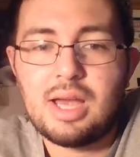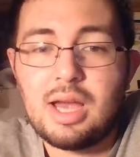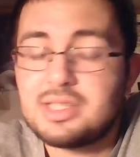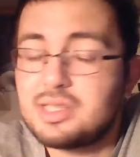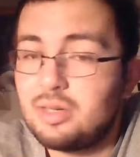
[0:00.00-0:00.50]

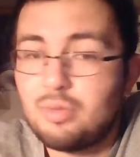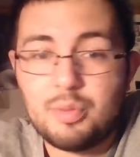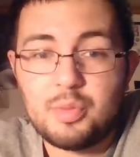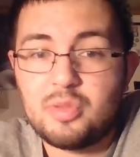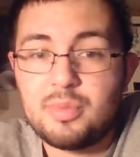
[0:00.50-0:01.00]
I still
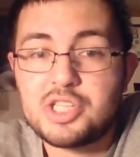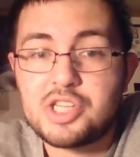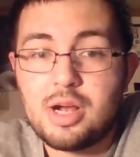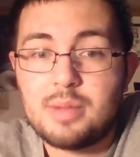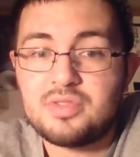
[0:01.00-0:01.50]
work both my
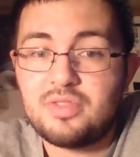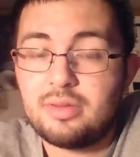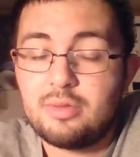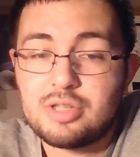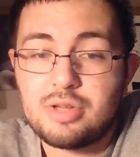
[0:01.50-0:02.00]
jobs,
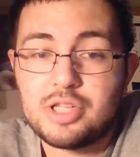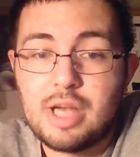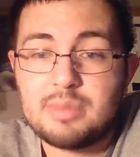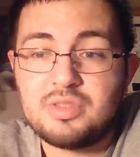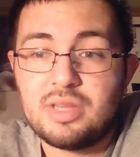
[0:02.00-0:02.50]
restaurant
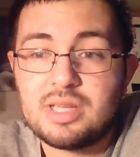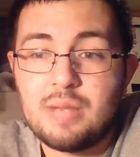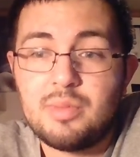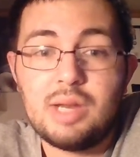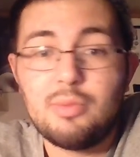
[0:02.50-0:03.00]
jobs for the
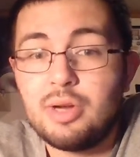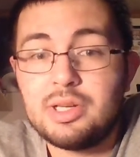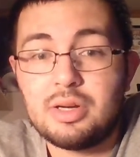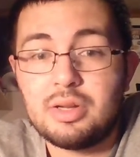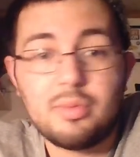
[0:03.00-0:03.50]
time being, one
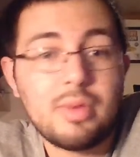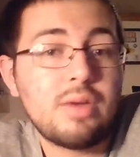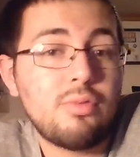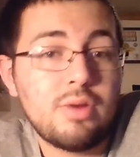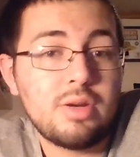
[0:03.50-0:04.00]
during the
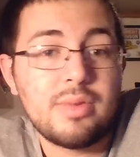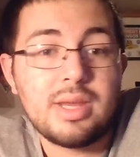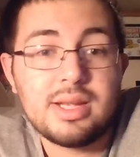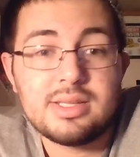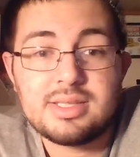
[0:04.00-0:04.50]
week, one on
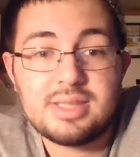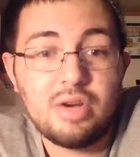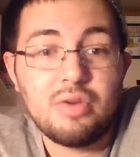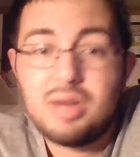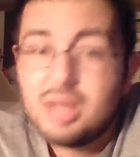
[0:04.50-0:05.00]
weekends.
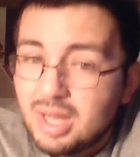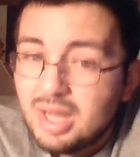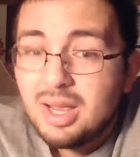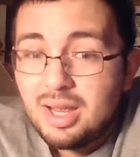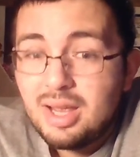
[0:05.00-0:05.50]
So
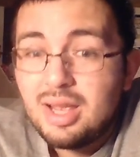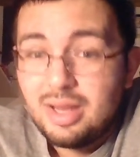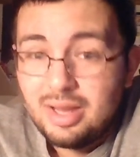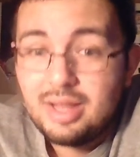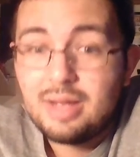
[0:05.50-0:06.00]

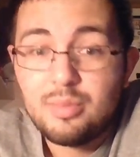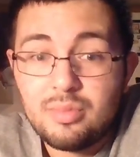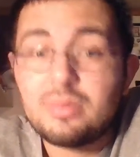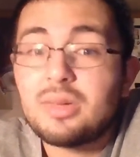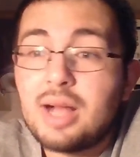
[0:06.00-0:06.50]
yeah, I'm
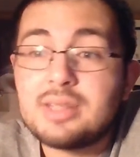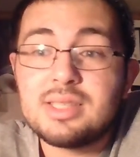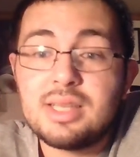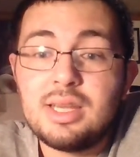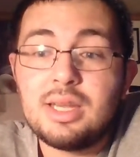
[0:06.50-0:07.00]

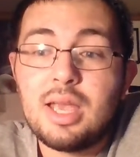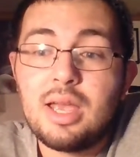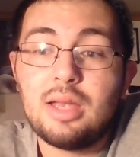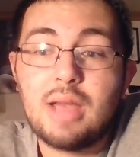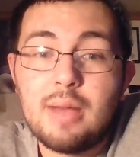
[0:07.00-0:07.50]
constantly
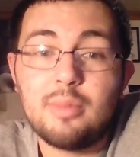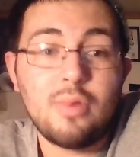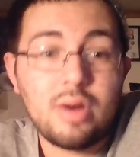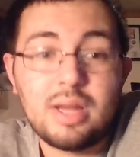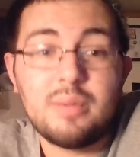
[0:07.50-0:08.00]
at
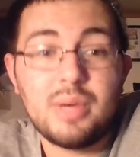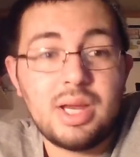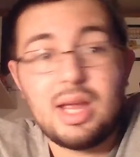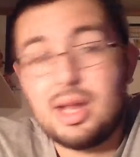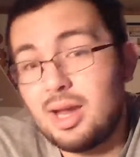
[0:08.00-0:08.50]
working, but
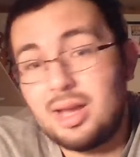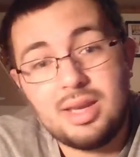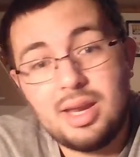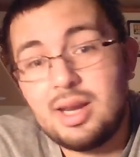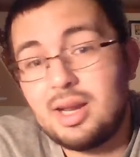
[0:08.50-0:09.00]
hey, I
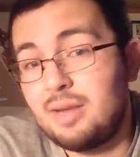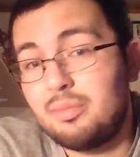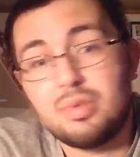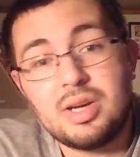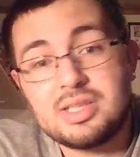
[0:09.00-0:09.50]
need it.
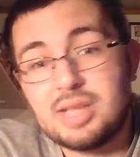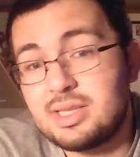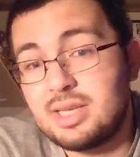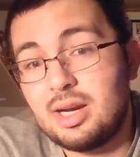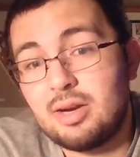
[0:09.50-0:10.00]
Like I
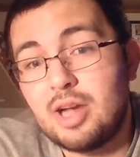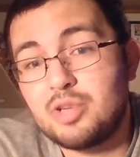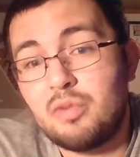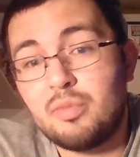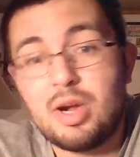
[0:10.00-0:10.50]
said, I
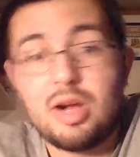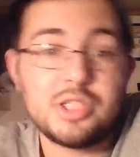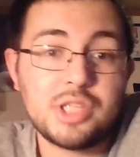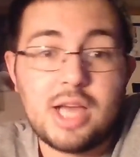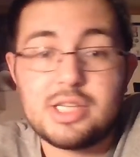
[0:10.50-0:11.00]
graduated from
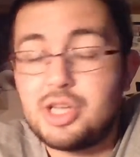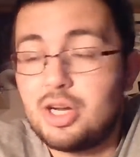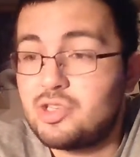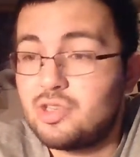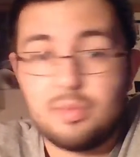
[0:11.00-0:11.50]
college last
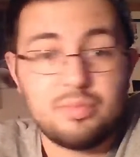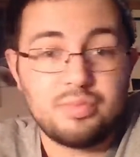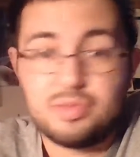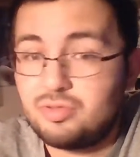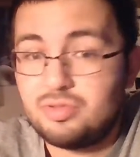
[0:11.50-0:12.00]
year, so I'm
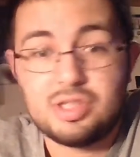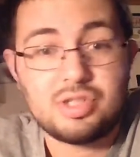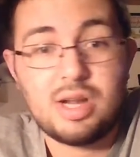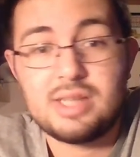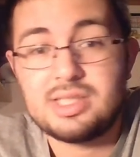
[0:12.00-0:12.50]
just
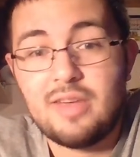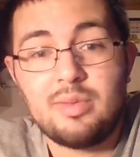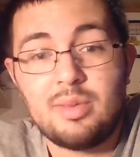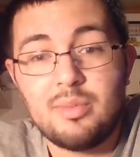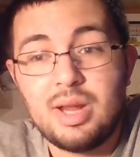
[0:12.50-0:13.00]
trying to save
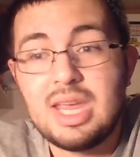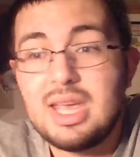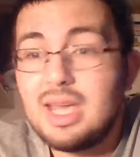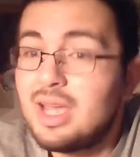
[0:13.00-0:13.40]
up the money.